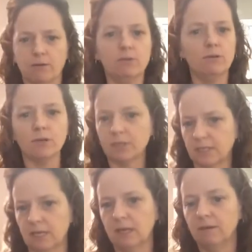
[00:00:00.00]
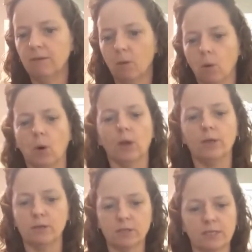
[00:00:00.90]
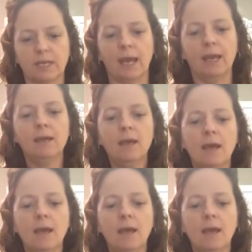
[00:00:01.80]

New Year's Eve or New Year's Day